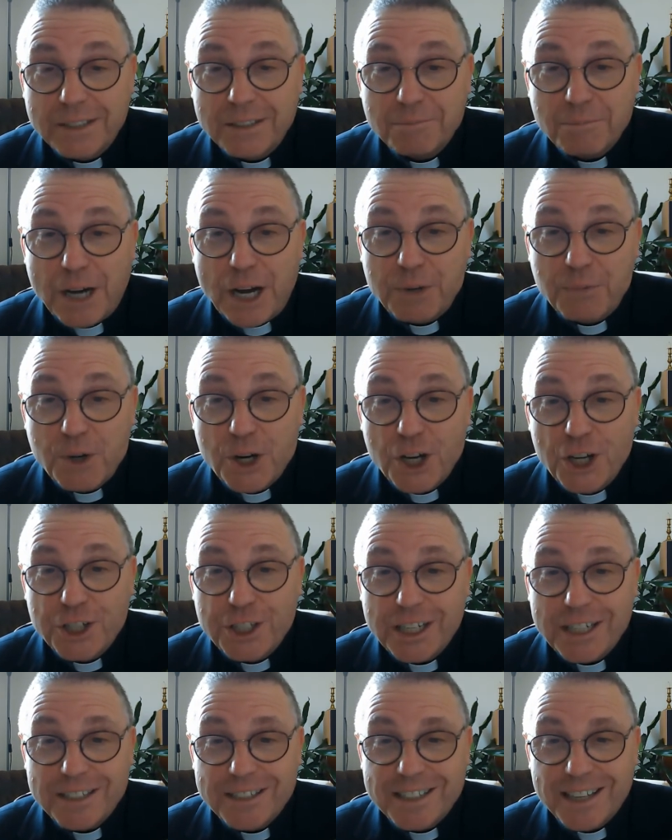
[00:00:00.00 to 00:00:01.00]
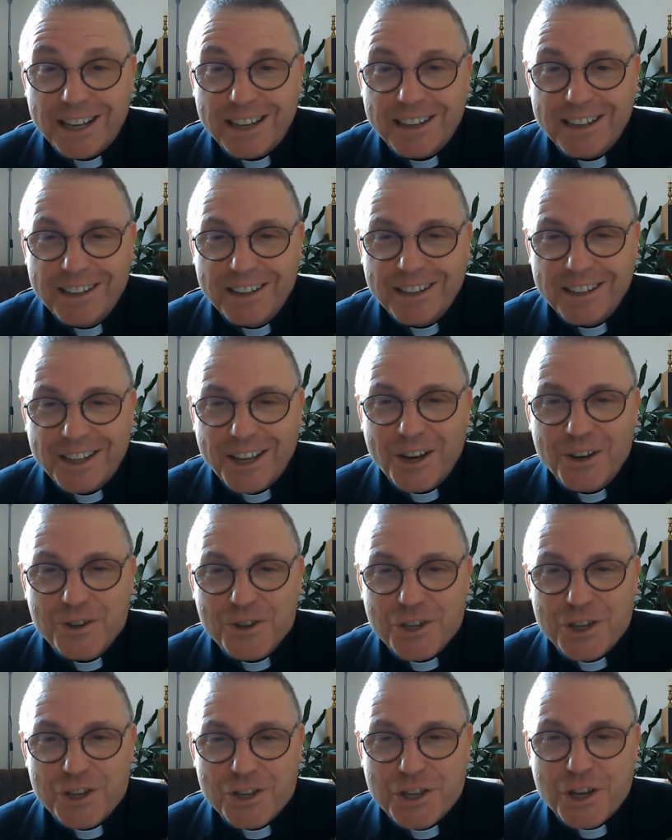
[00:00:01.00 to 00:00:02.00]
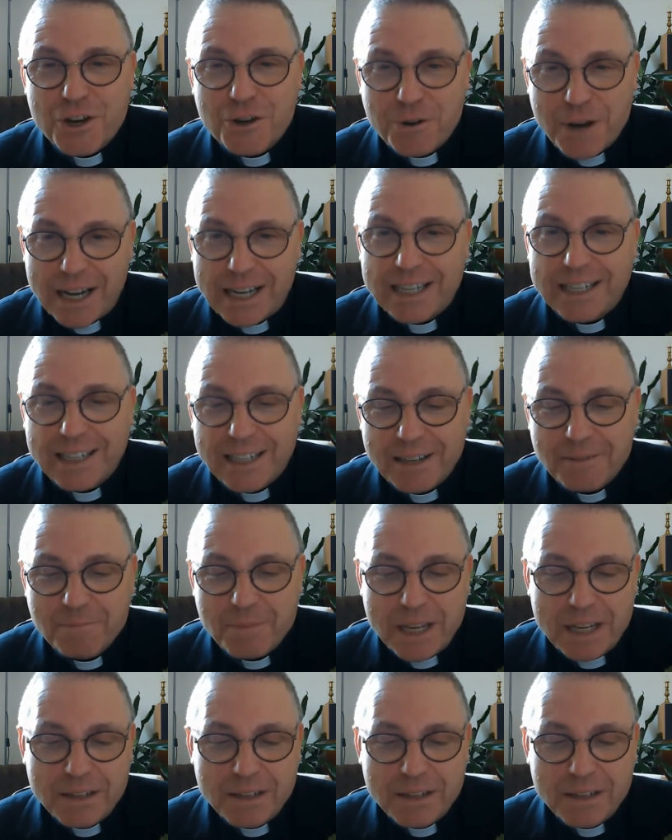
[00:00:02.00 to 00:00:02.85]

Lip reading: My word, it goes so quickly,